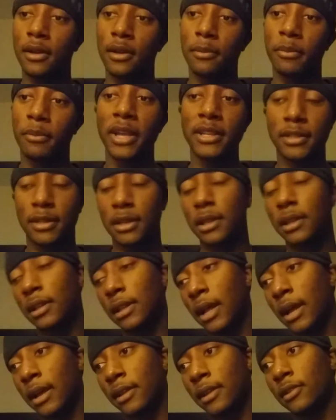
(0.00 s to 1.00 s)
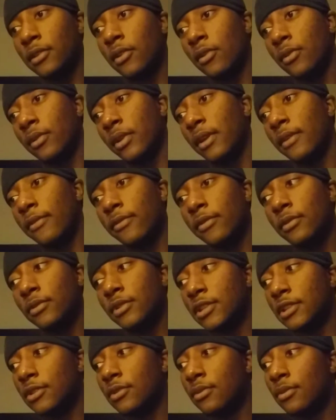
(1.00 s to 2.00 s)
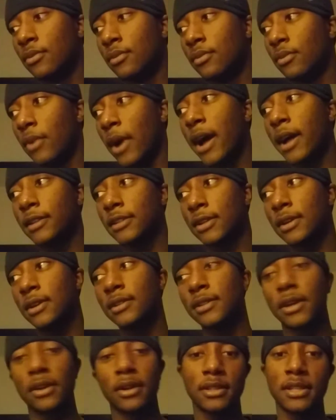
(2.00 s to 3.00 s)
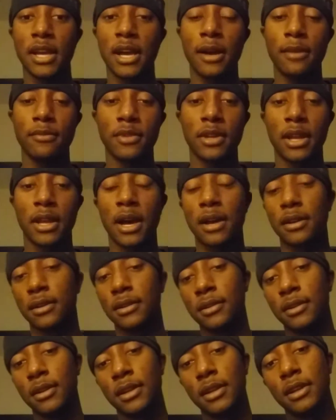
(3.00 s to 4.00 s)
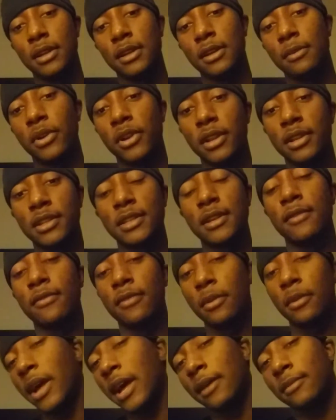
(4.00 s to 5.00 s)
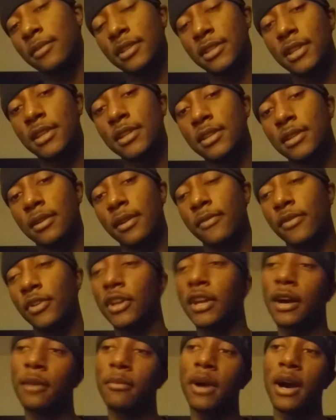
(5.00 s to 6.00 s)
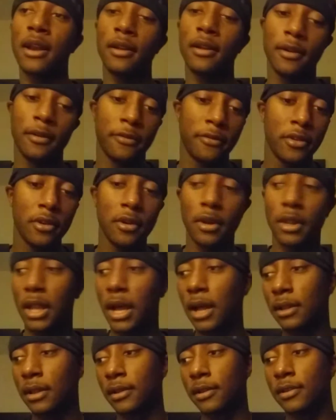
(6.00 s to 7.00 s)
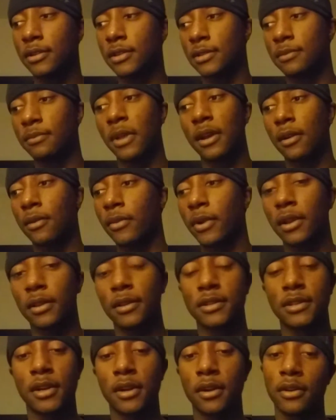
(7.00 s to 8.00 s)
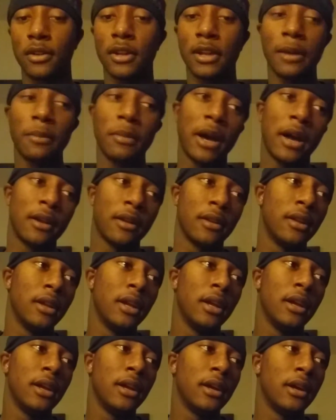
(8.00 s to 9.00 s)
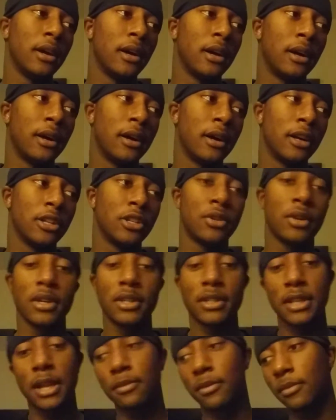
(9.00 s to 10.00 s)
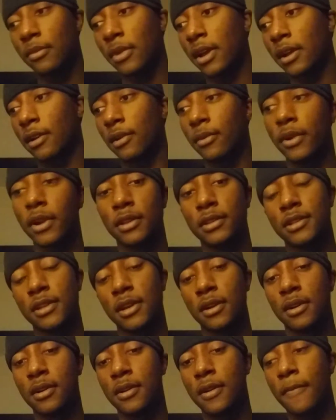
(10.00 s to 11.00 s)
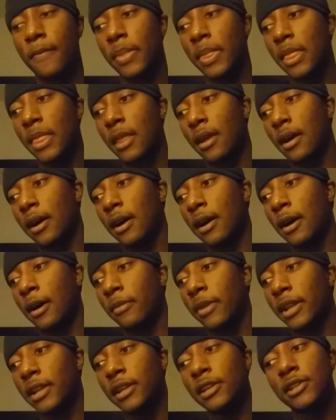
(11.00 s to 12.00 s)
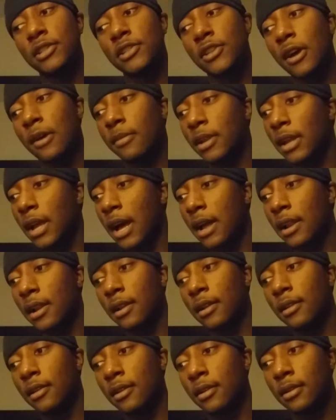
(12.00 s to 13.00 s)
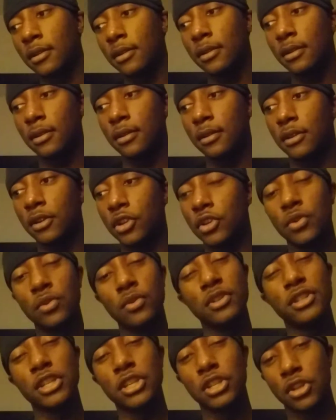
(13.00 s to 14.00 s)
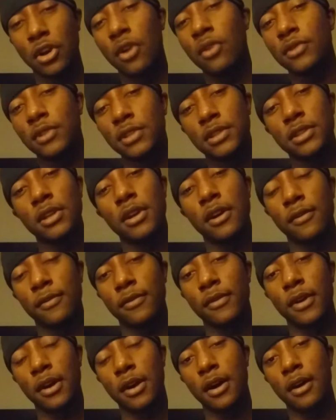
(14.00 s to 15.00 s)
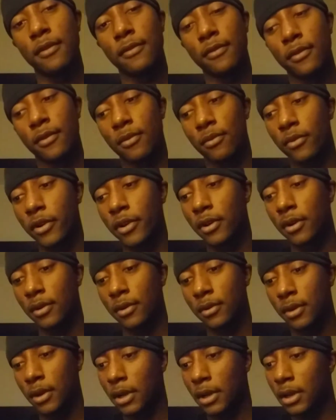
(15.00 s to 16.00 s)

if you just do wide turns all the time, you kind of putting yourself in a bad position. If you come out of a fuel island, you're just making a regular turn. You come out of a truck stop, you're making a regular turn. And he just taught me kind of the do's and don'ts of a real